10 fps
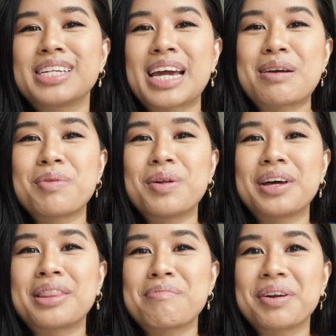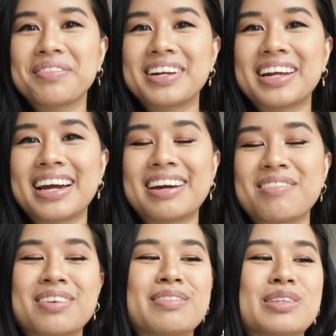table in the middle of the night
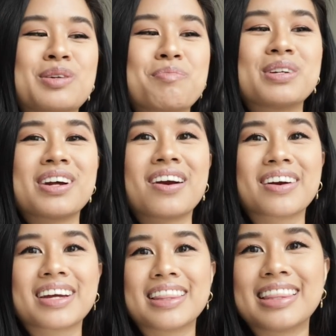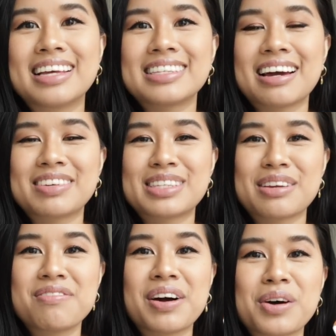when it was super dark. This
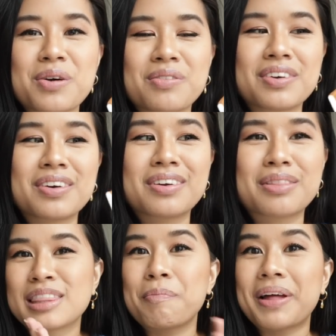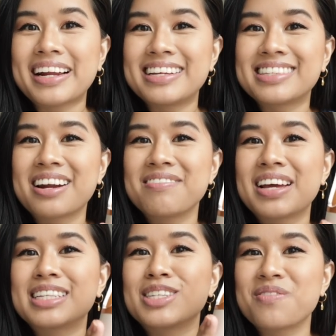obviously fell over. The plant inside of
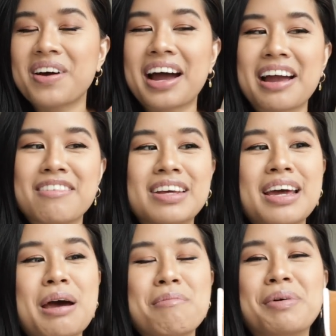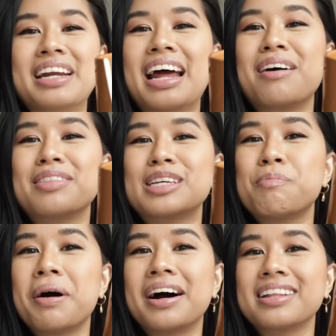it survived, but now this
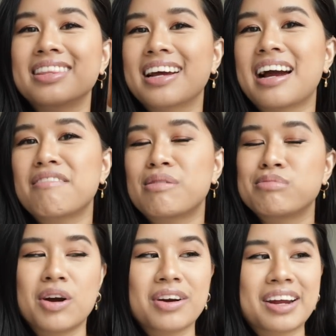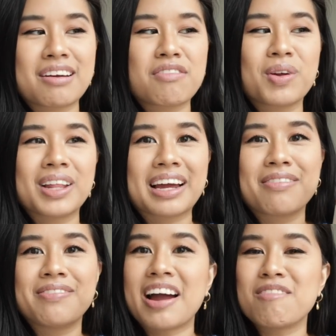pot that I got from Target for like
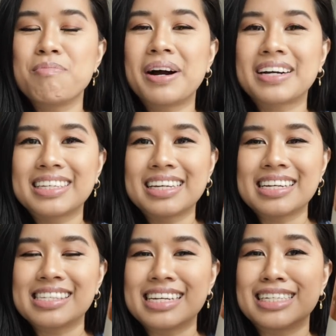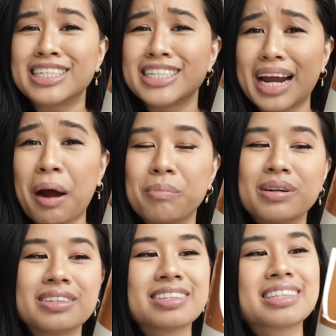five bucks is in
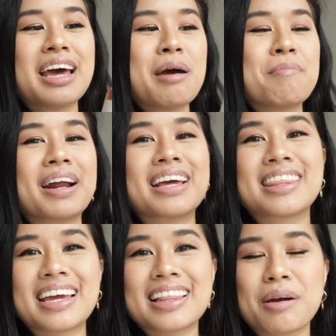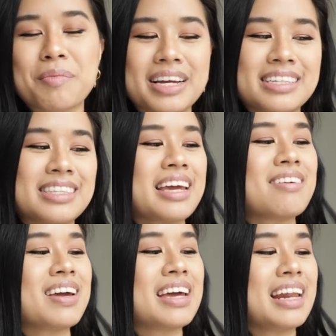shambles, but I think that we can
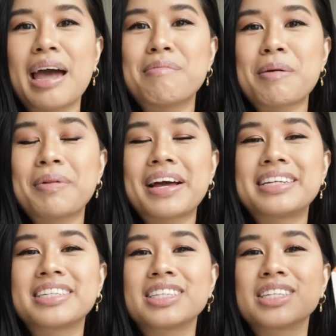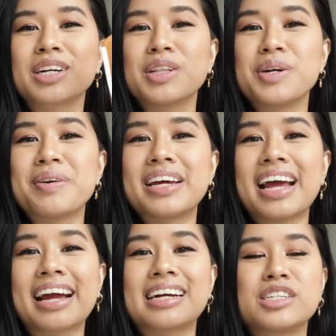save it. And my plan is just to glue it
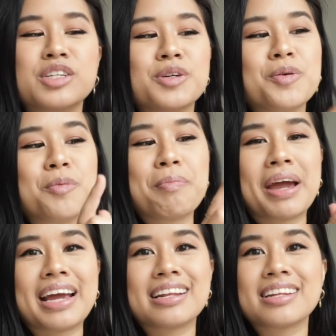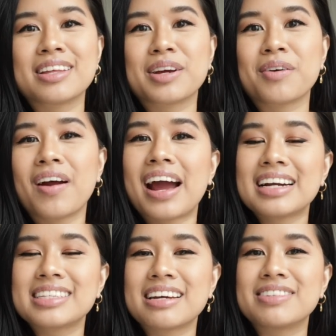and to paint the
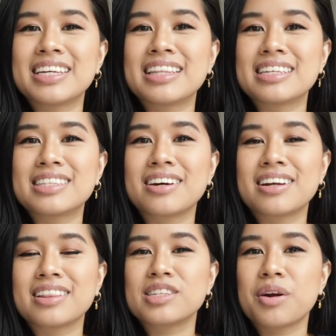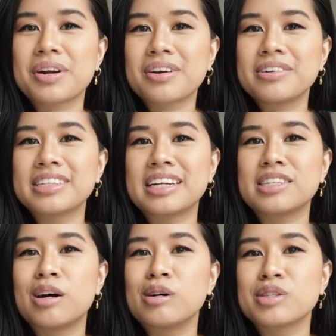cracks. I've seen this done on the Sorry Girls, and
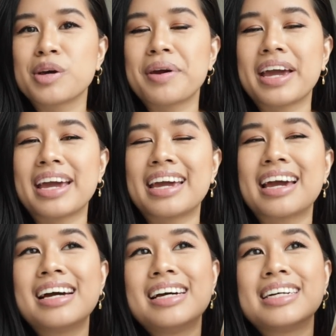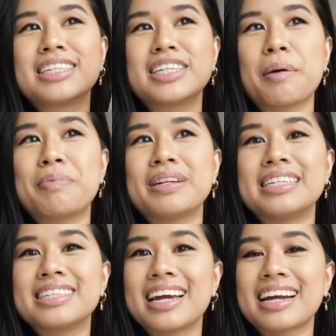it's also a
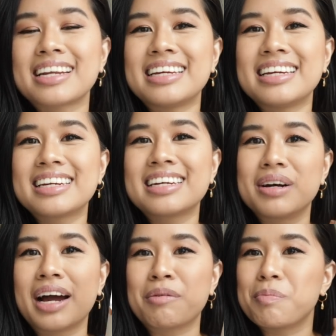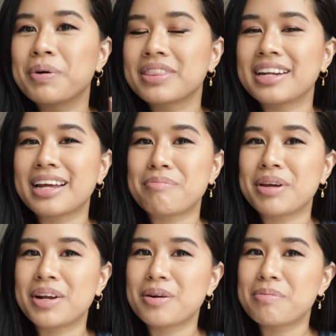Japanese technique. I will put the name
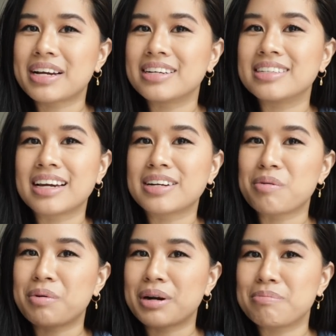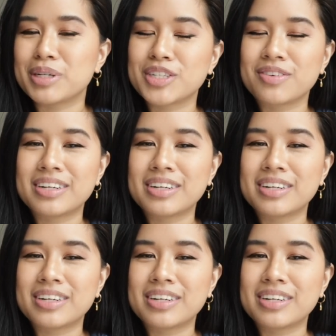here because I don't want to butcher